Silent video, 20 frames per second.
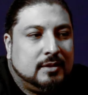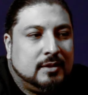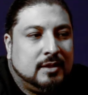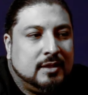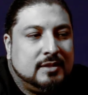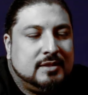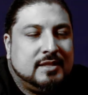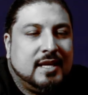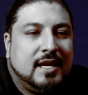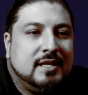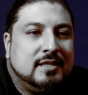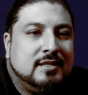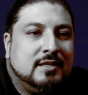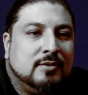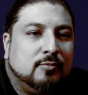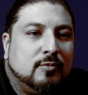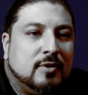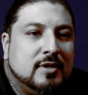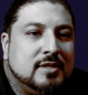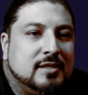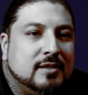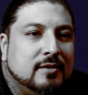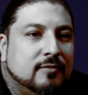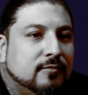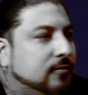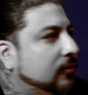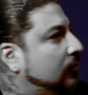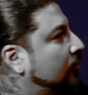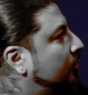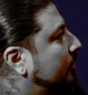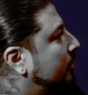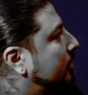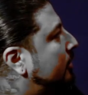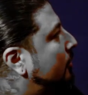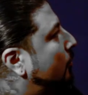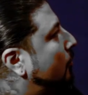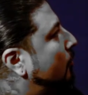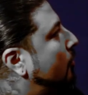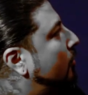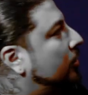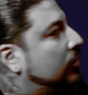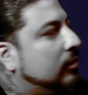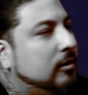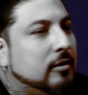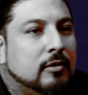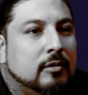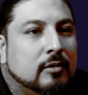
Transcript: The intention wasn't for an award.